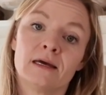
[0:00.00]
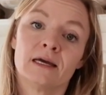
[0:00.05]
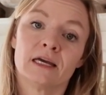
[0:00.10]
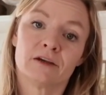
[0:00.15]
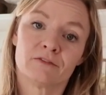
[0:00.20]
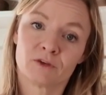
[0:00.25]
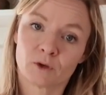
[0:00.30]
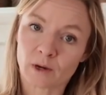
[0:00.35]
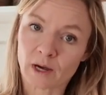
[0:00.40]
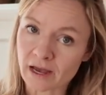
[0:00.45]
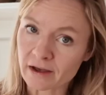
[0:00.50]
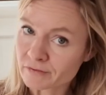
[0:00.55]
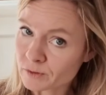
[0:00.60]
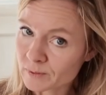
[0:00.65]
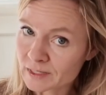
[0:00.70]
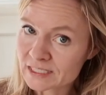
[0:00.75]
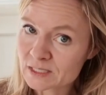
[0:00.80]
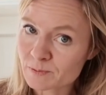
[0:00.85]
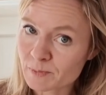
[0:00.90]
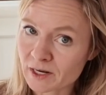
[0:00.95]
if you have a
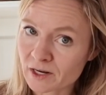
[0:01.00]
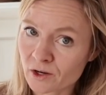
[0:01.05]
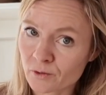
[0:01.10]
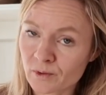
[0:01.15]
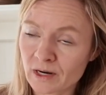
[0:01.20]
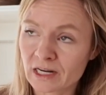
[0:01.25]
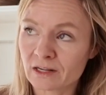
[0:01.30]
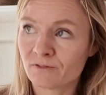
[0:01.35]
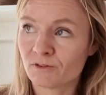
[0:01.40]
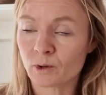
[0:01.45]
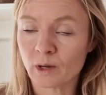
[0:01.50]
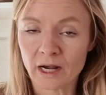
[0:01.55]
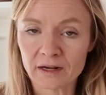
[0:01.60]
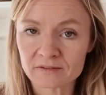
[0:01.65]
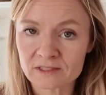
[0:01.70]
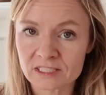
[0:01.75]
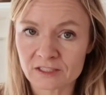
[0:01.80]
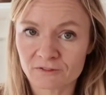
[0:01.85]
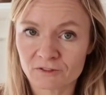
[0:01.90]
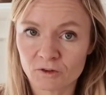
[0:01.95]
raised bed already, if you have
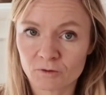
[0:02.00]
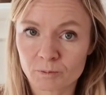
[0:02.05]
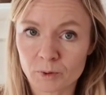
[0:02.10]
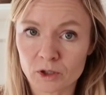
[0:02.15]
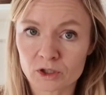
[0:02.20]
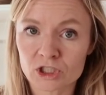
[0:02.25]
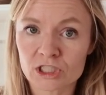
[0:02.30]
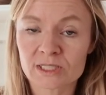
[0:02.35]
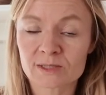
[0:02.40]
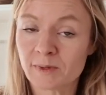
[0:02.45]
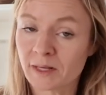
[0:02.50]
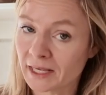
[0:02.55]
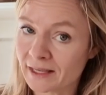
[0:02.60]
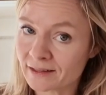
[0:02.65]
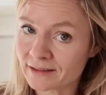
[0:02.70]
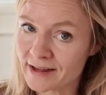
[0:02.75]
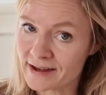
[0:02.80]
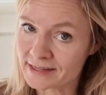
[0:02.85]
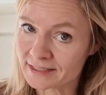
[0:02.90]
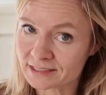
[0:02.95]
stuff you've purchased, make it
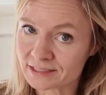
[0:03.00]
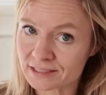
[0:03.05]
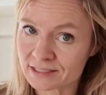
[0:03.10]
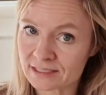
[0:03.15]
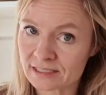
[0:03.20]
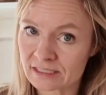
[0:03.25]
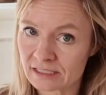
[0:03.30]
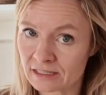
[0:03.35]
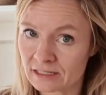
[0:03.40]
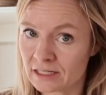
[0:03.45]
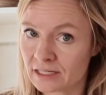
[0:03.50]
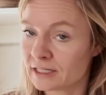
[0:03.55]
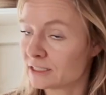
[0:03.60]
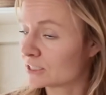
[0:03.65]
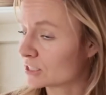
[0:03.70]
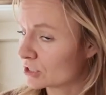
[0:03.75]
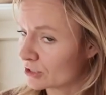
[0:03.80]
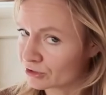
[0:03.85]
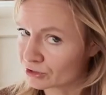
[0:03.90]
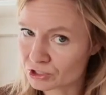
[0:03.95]
last
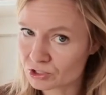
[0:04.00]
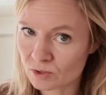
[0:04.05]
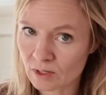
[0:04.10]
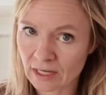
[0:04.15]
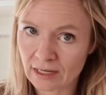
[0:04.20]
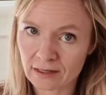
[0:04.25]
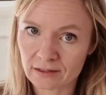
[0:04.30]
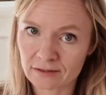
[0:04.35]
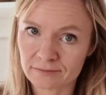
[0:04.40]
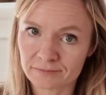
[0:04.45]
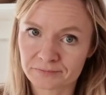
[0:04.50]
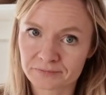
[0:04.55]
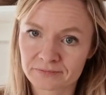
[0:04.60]
as long as you can.